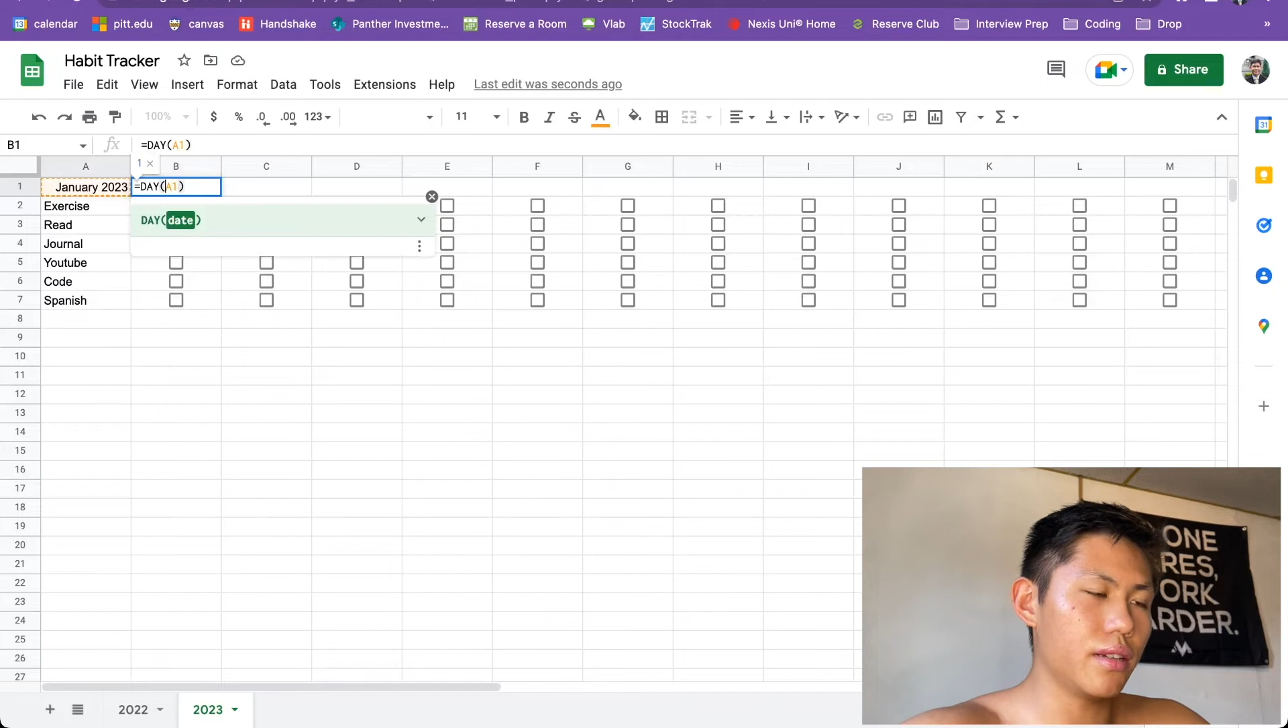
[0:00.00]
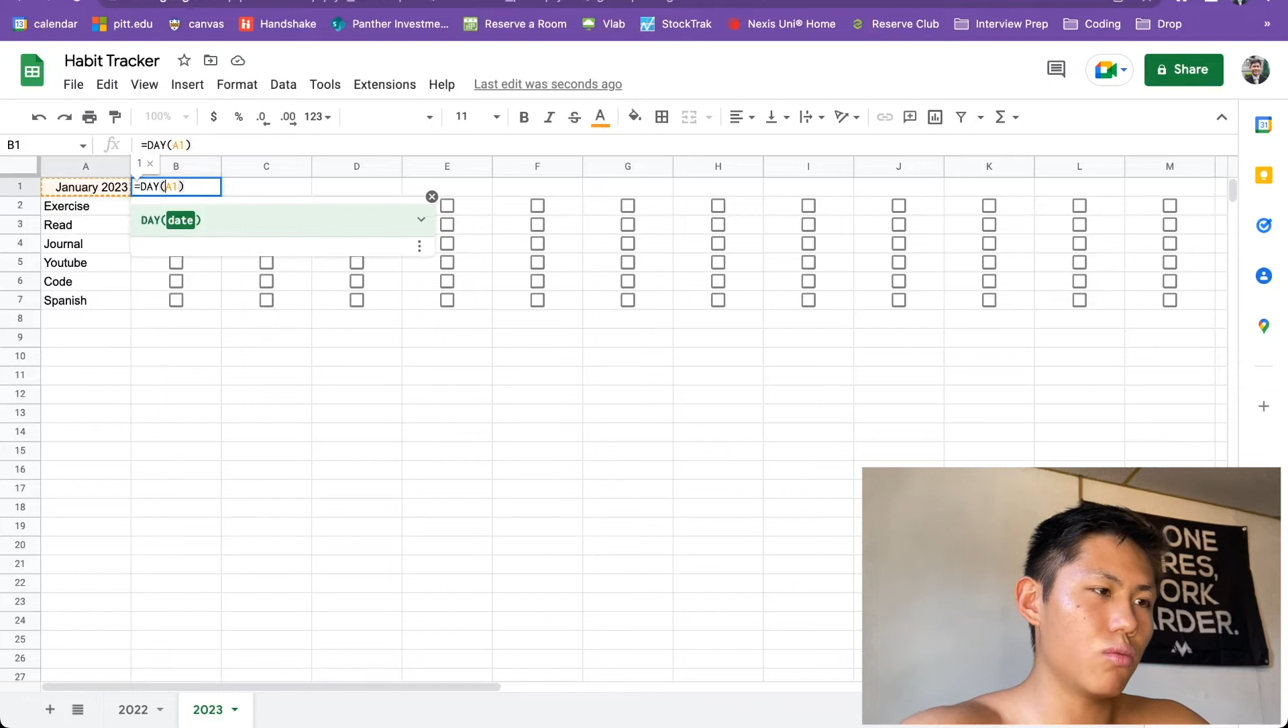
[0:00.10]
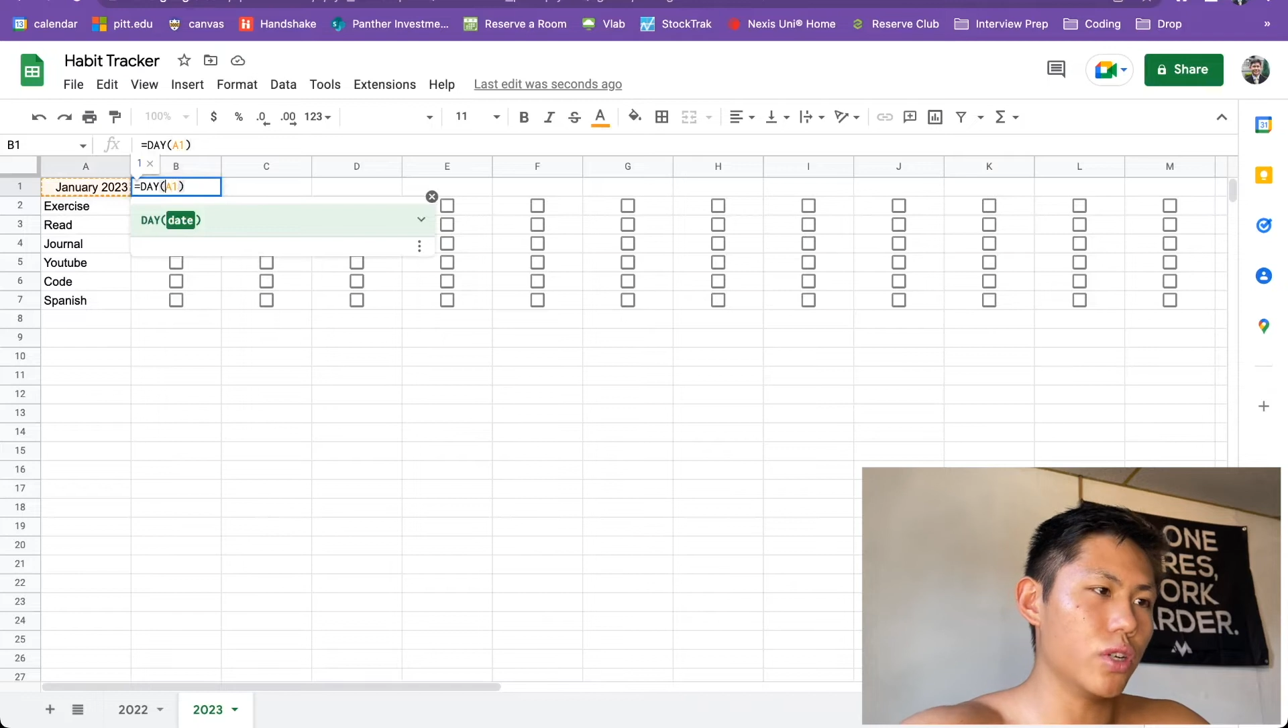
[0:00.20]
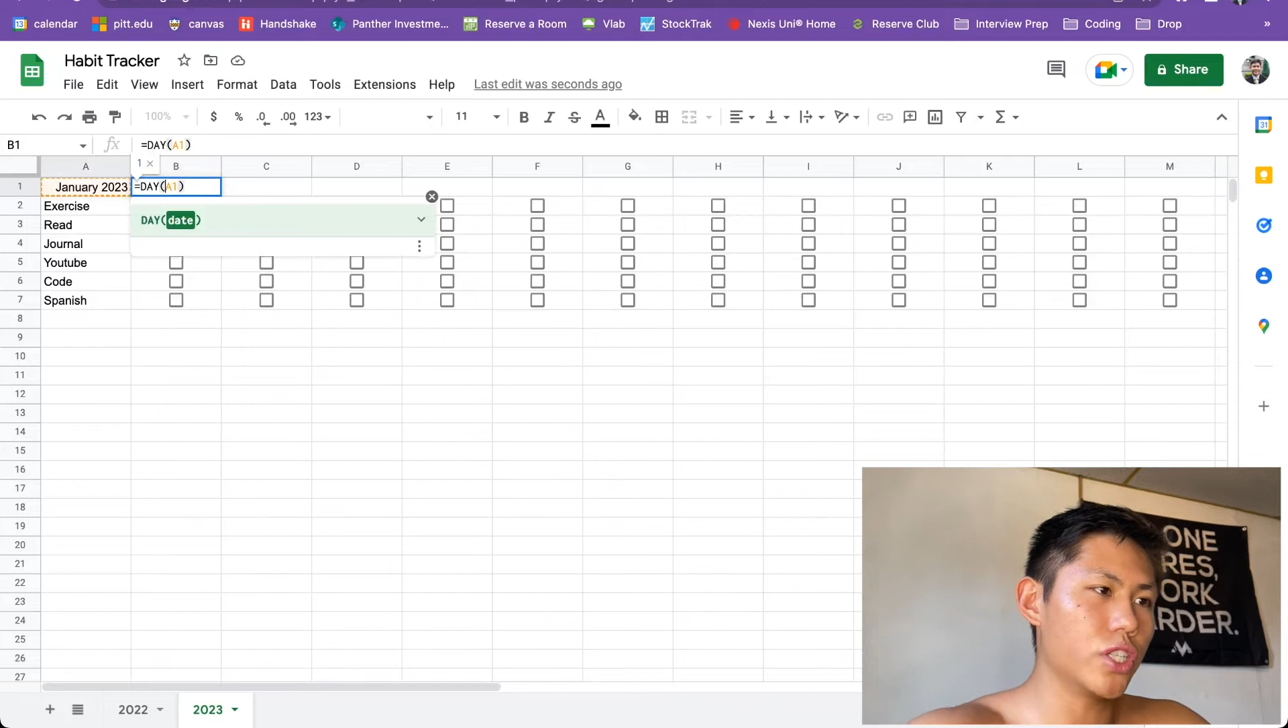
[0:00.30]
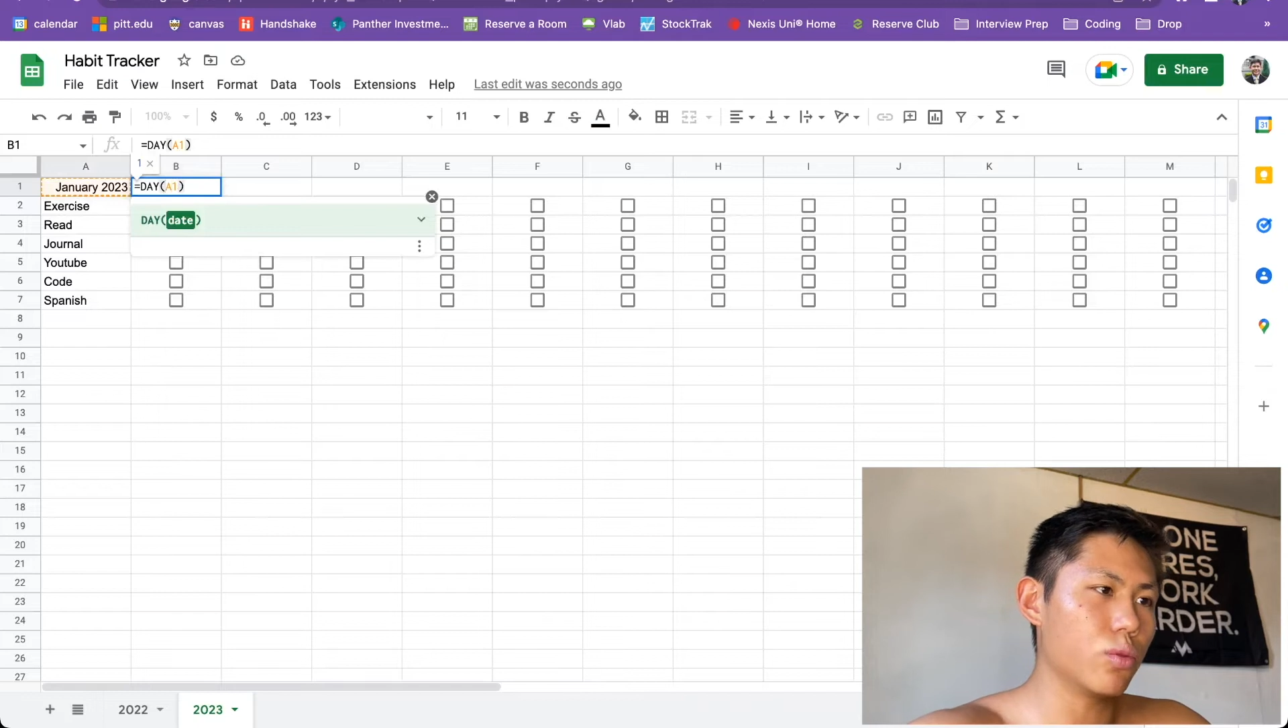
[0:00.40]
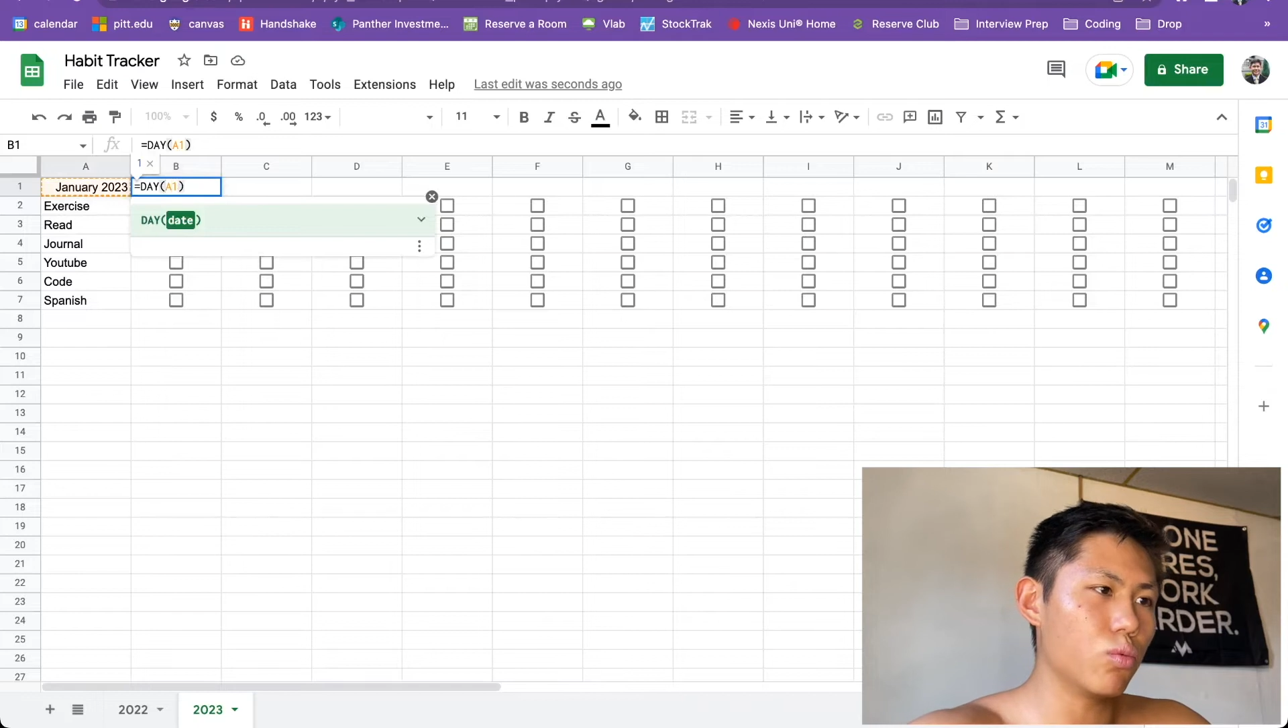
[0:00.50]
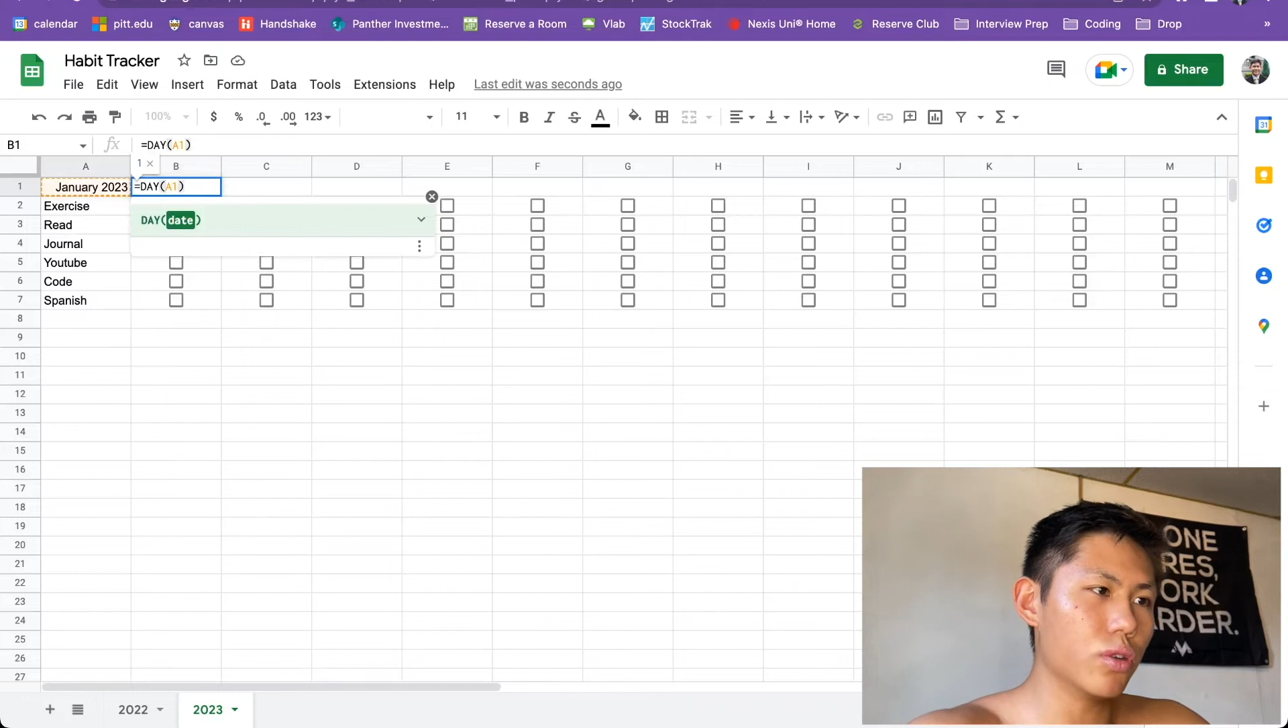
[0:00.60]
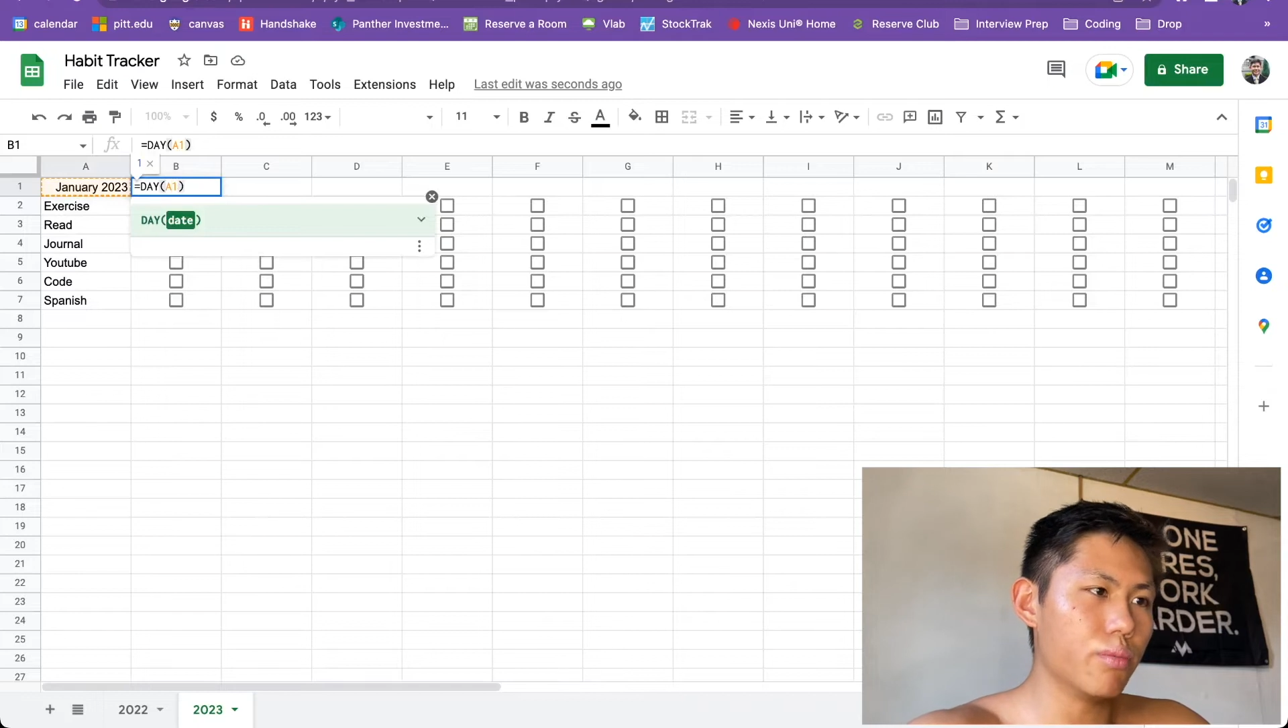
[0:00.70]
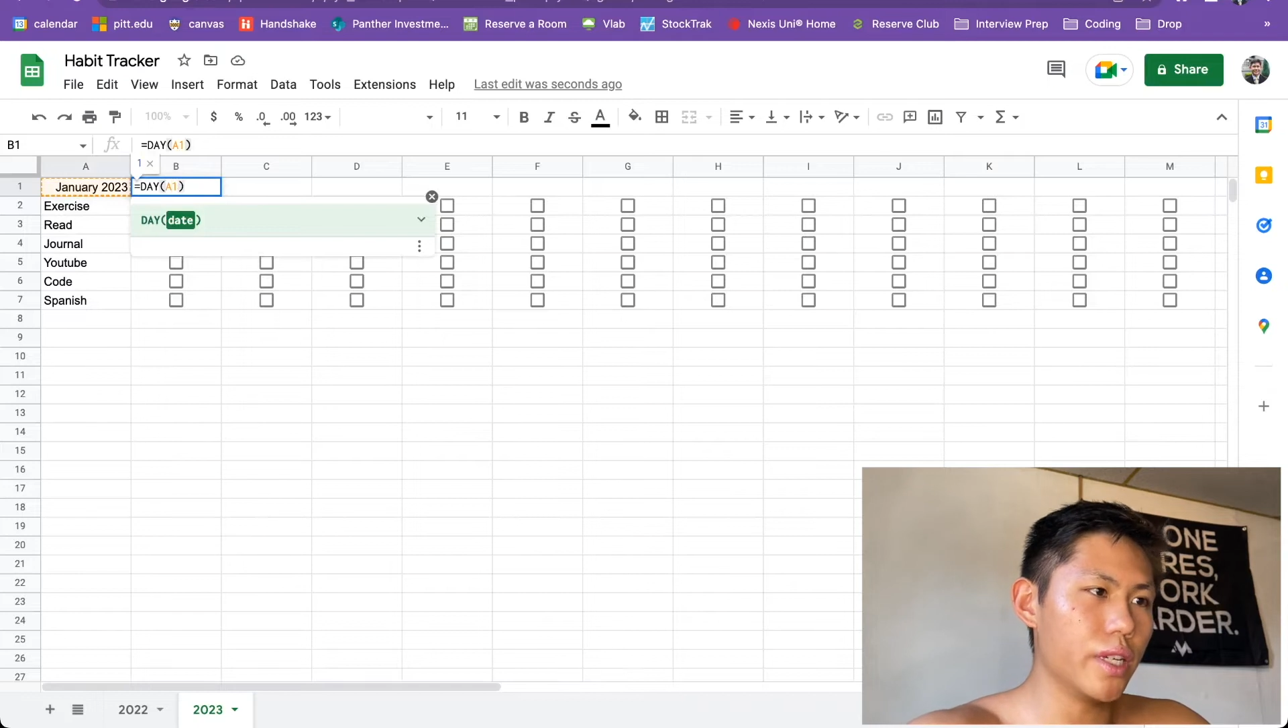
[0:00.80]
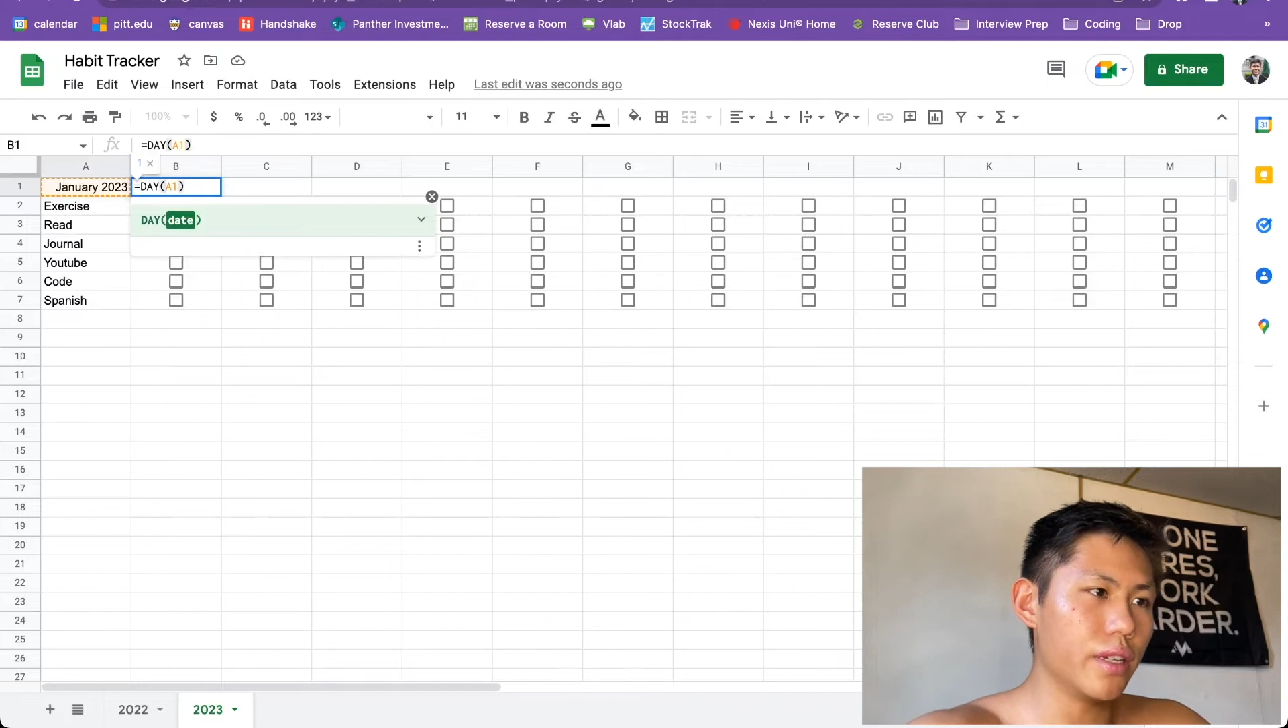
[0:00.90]
which
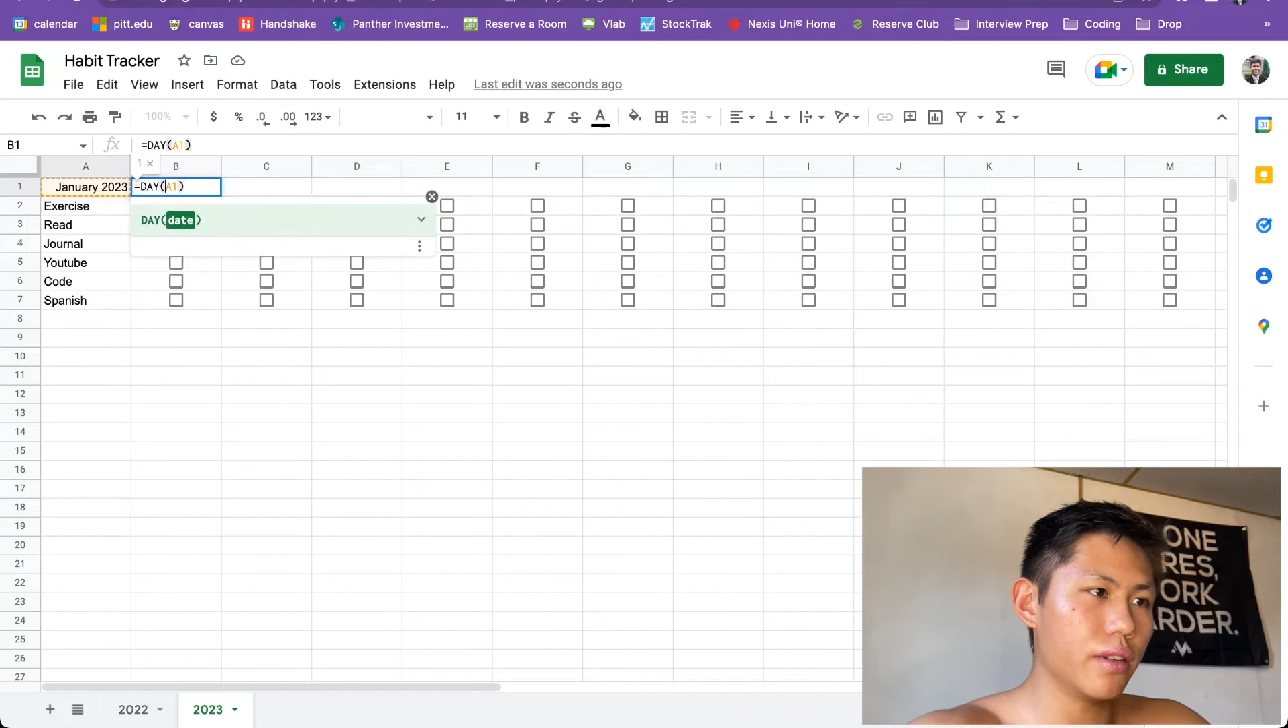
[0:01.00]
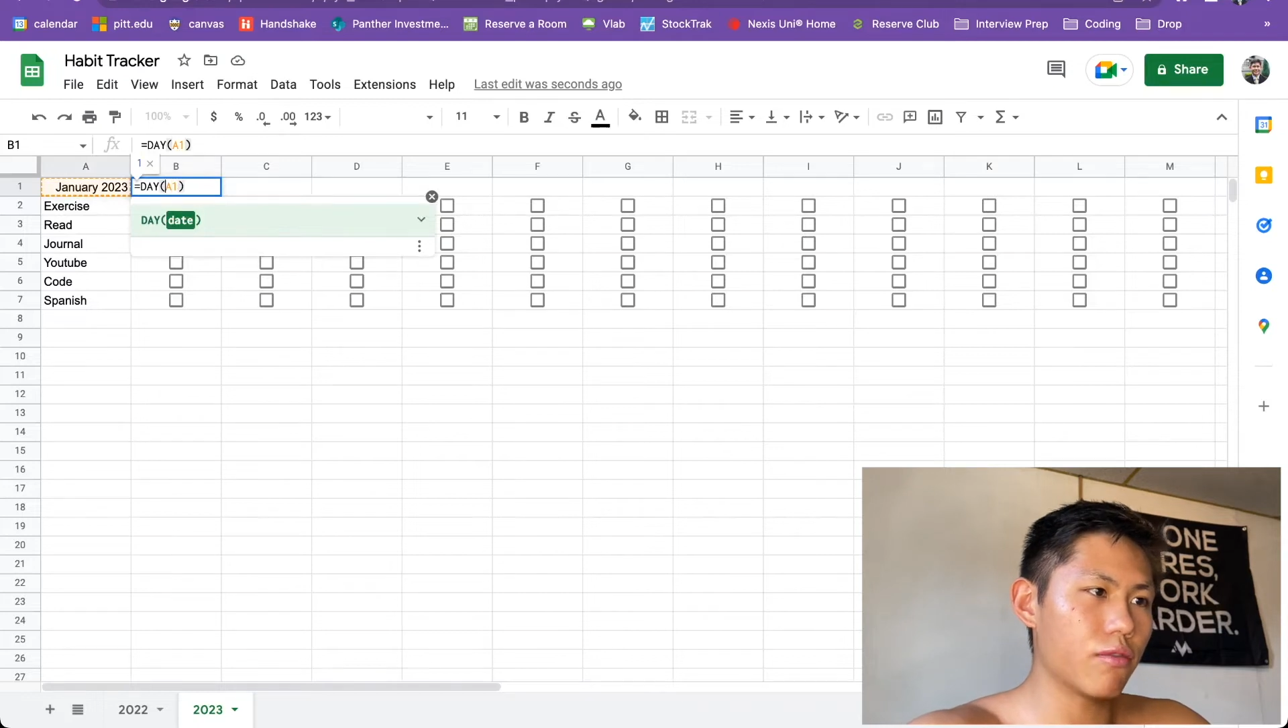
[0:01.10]
would be